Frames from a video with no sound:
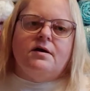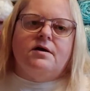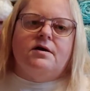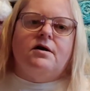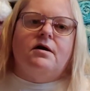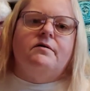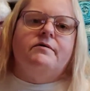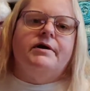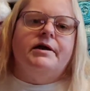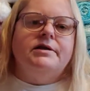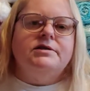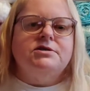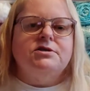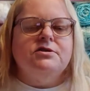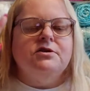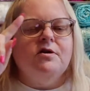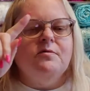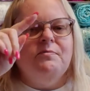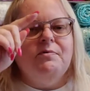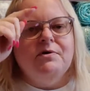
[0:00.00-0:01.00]
go into
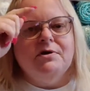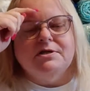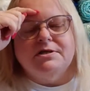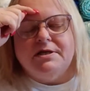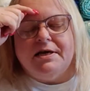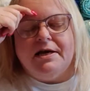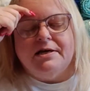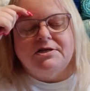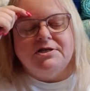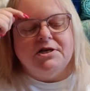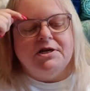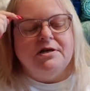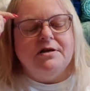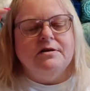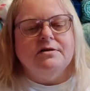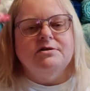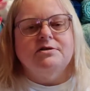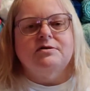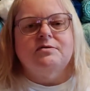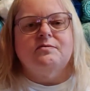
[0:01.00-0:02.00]
their book
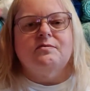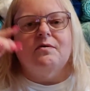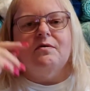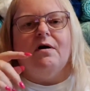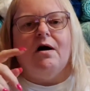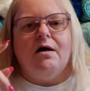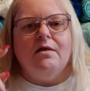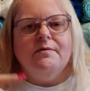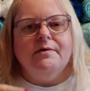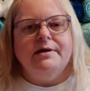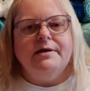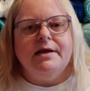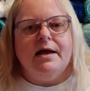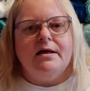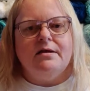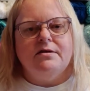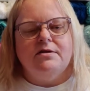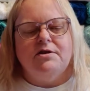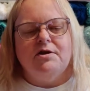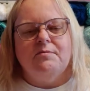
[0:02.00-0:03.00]
section, scroll all the way
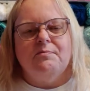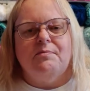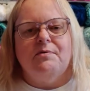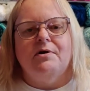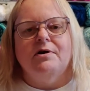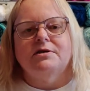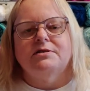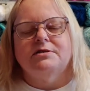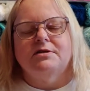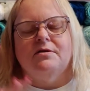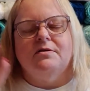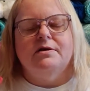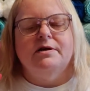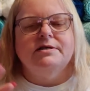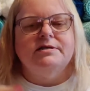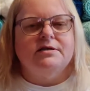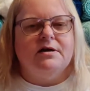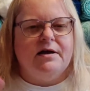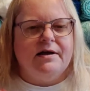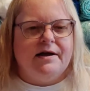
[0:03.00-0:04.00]
down in their books. They'll
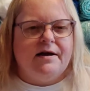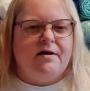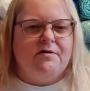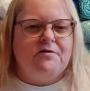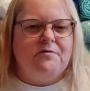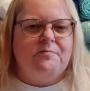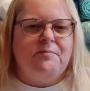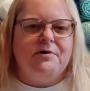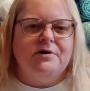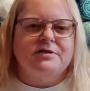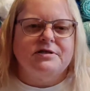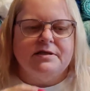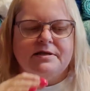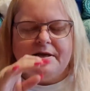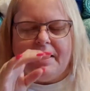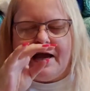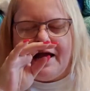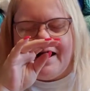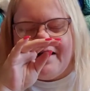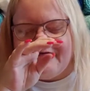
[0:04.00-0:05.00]
list like all the books that
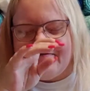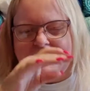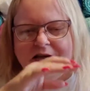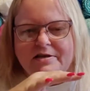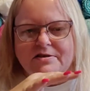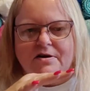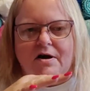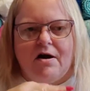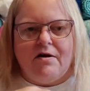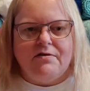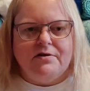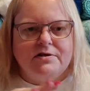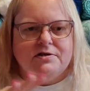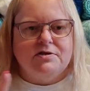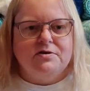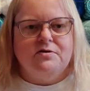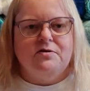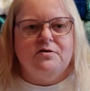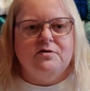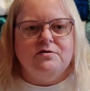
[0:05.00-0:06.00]
they have, like all the
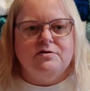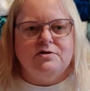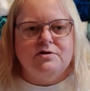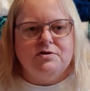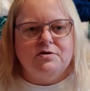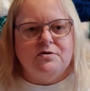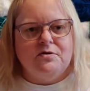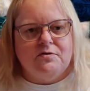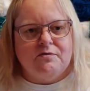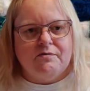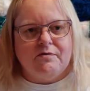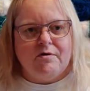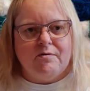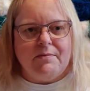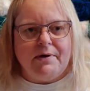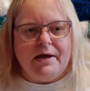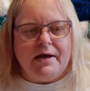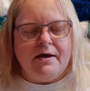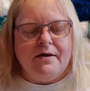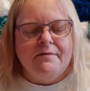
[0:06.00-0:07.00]

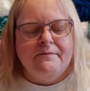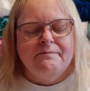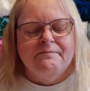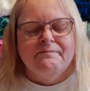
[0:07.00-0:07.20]
Zoomigurumi.